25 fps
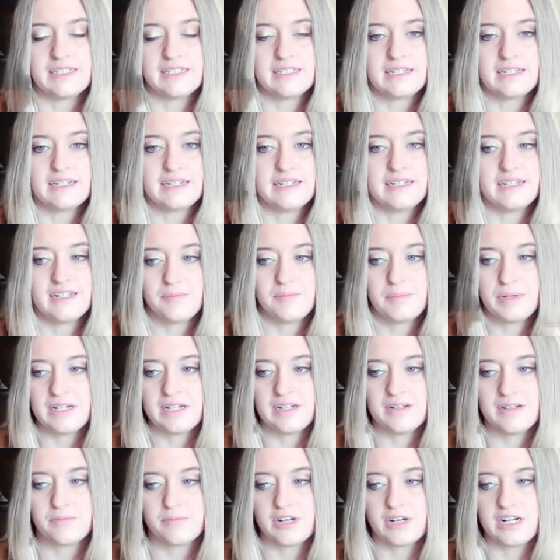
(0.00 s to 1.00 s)
is an
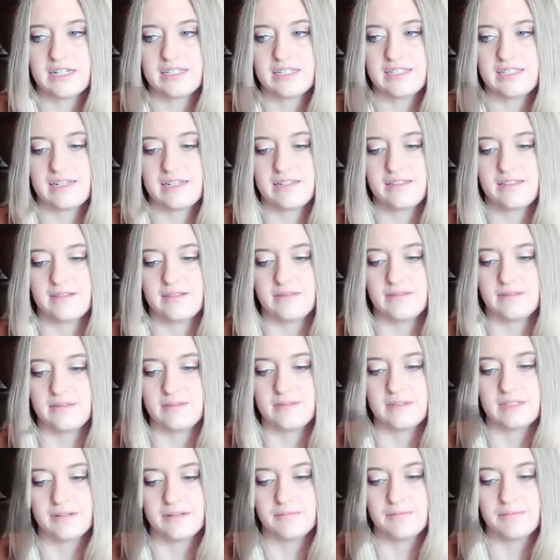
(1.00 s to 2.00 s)
independent process, so
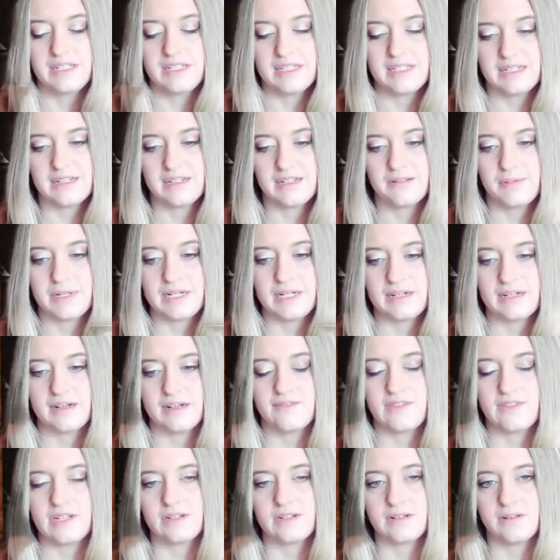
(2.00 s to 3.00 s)
completely independent
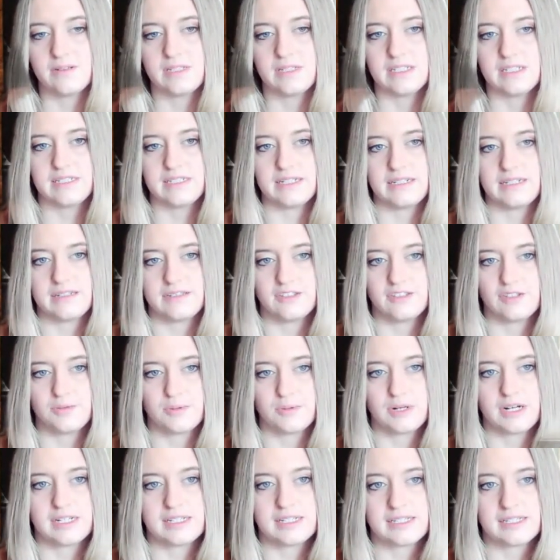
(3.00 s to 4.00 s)
of the codes and standards
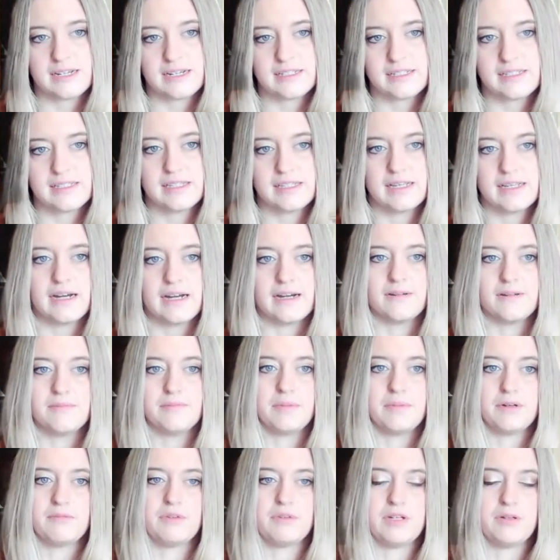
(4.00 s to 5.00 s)
process,
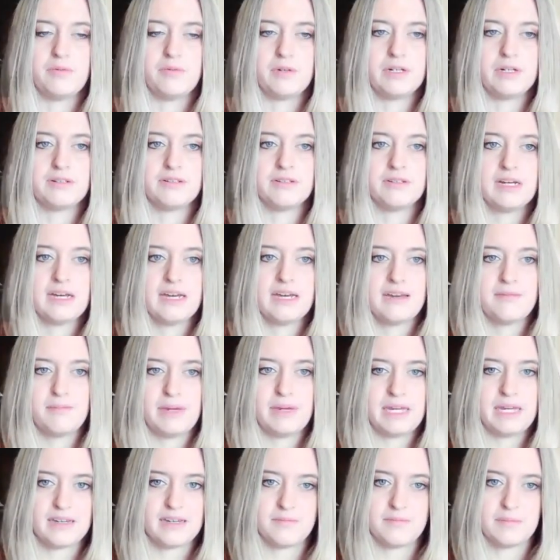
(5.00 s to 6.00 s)
but we will
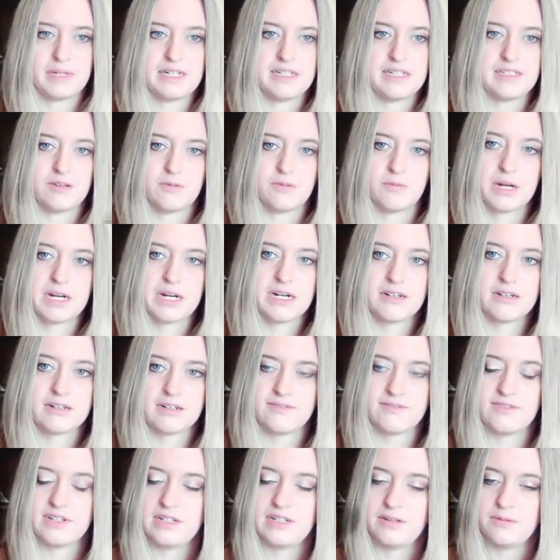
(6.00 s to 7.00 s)
make committees aware
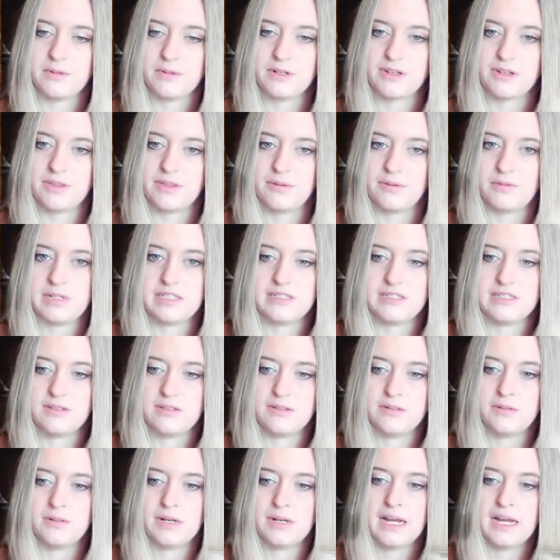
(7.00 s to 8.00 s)
of any work that we
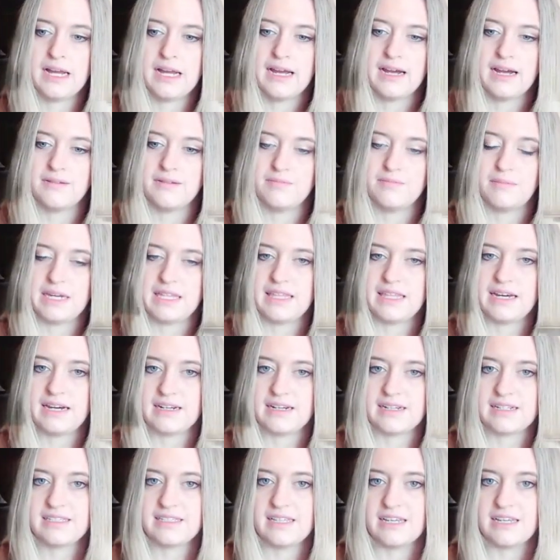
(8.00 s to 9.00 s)
do and make that
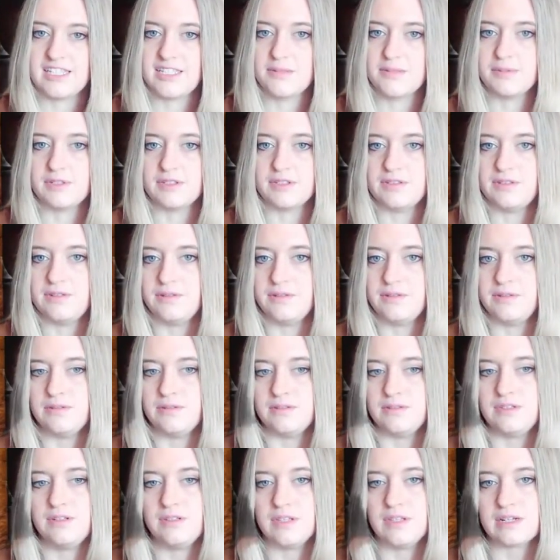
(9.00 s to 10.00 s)
accessible to
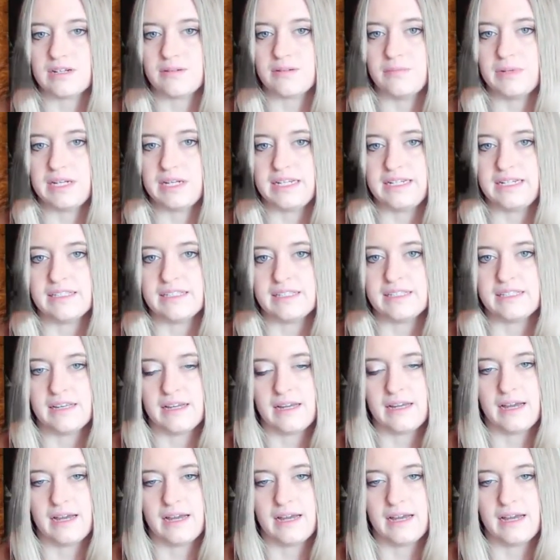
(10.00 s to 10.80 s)
the committees.